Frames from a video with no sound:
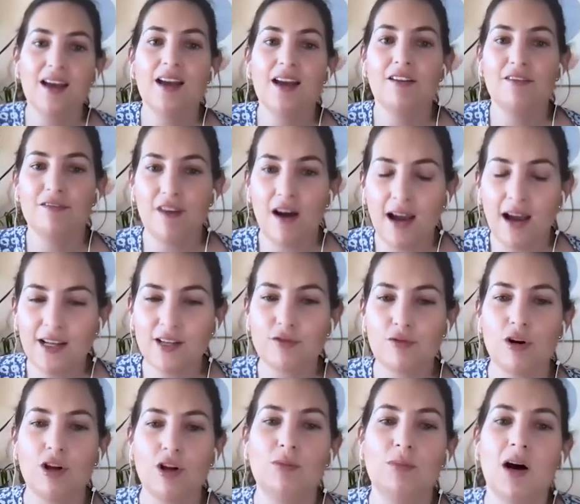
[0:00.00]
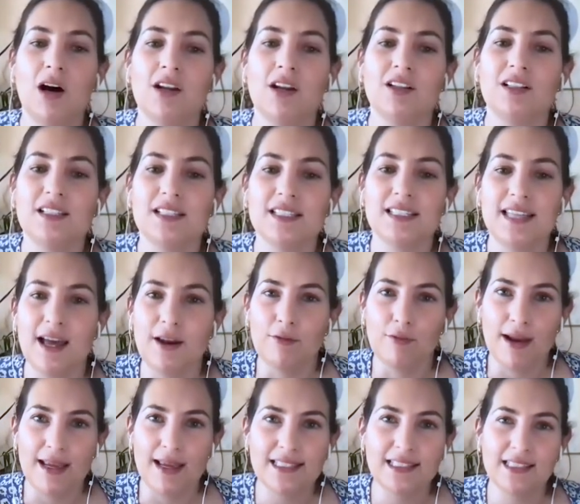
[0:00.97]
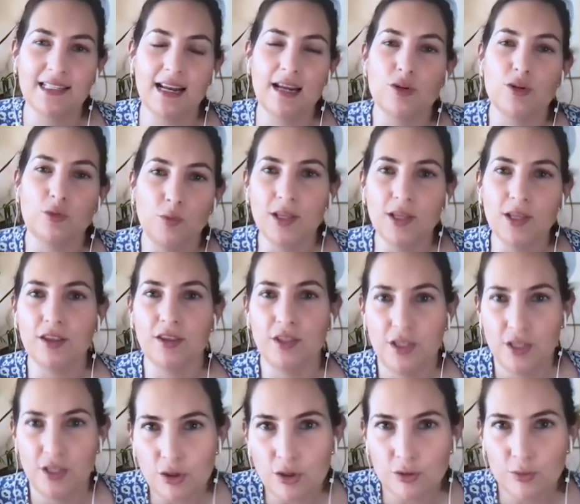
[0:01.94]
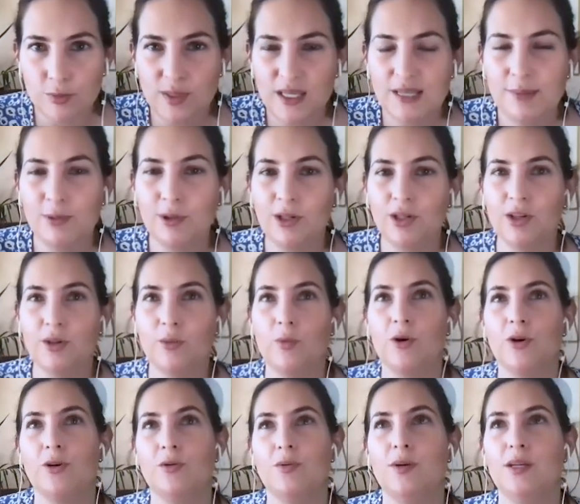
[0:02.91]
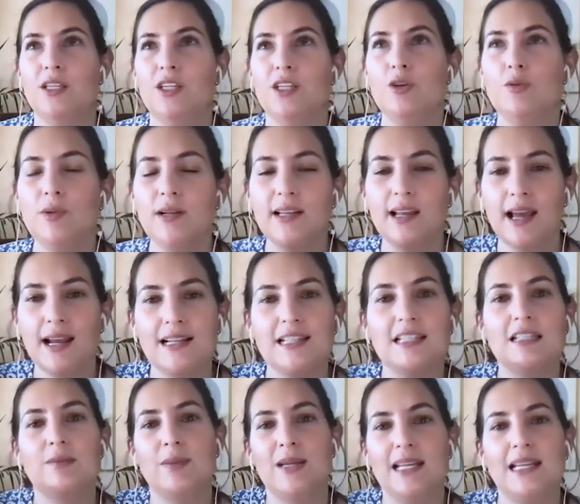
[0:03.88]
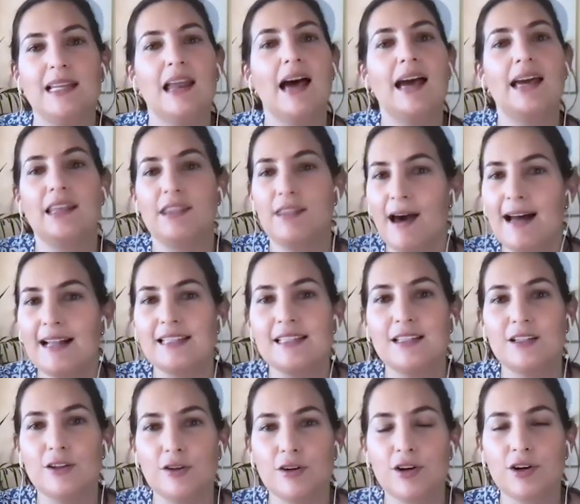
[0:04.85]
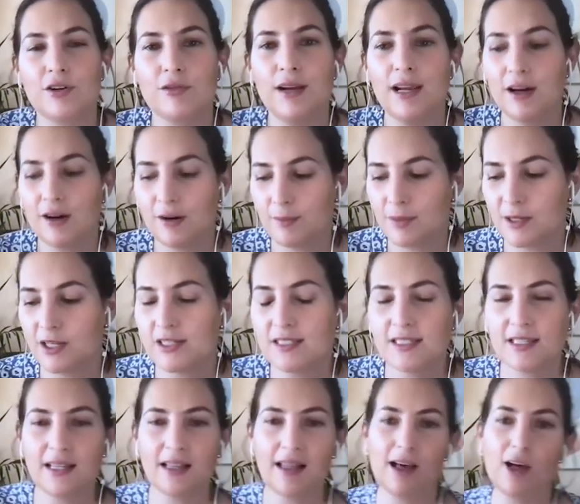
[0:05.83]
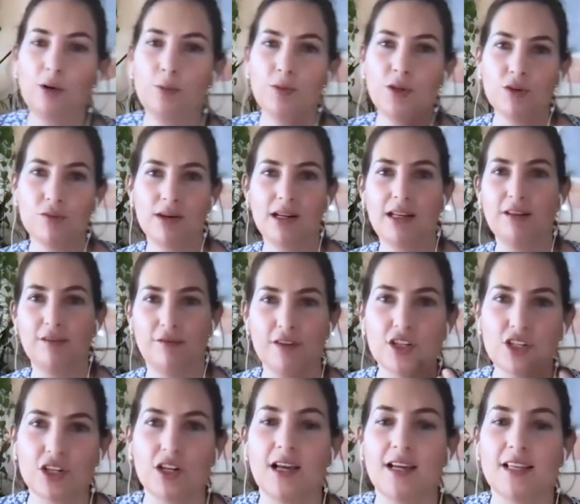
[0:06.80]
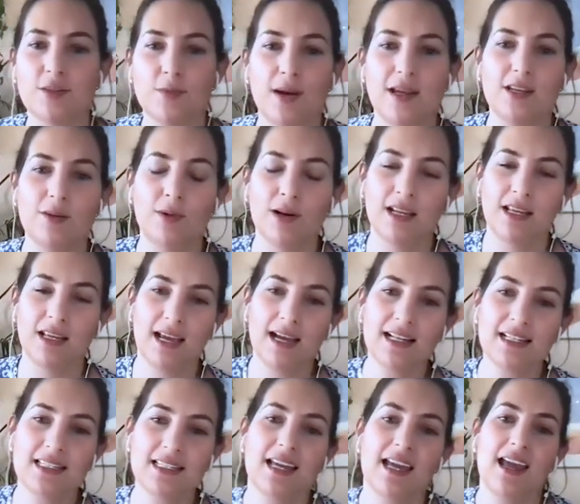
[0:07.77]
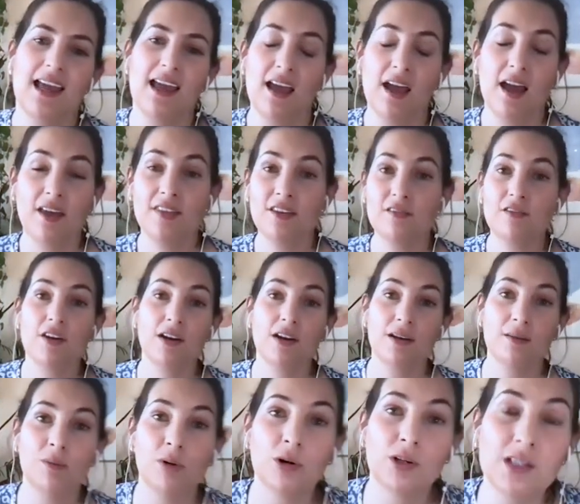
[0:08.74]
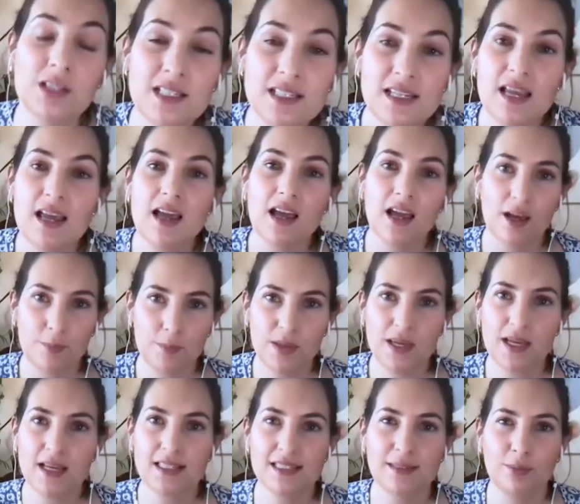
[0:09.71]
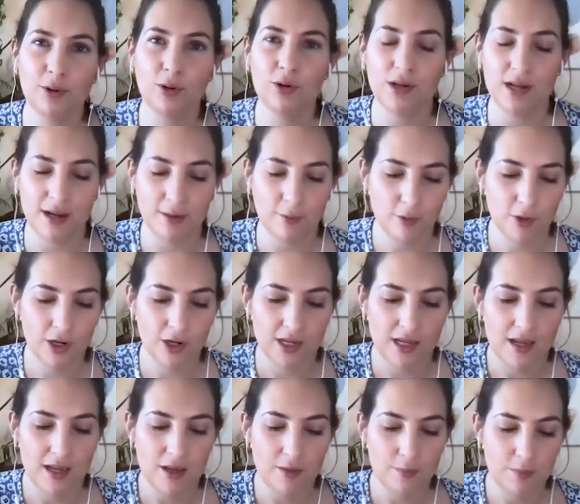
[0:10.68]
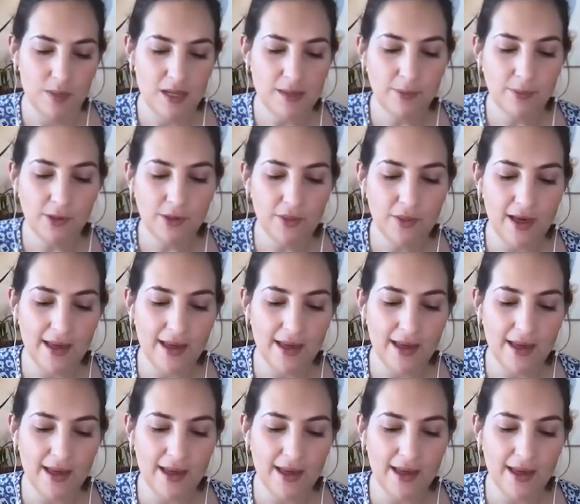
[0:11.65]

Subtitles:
Find role models that resonate with you, people who you would like to be like that in your career, because it'll help you really visualize where you want to get. And then, very important, a peer support network. People that